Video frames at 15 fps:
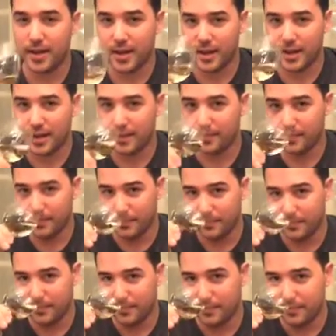and
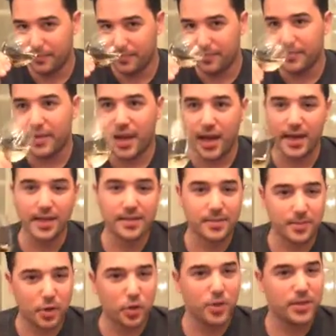I get
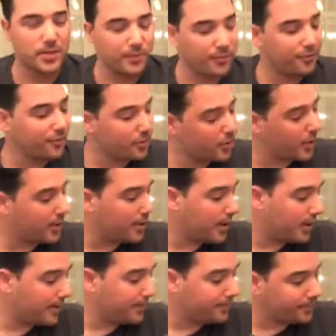some crisp fruit on
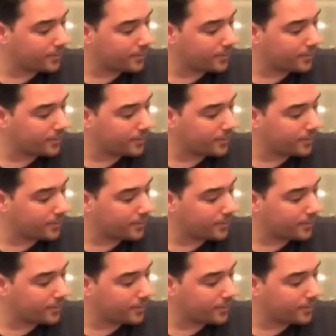there.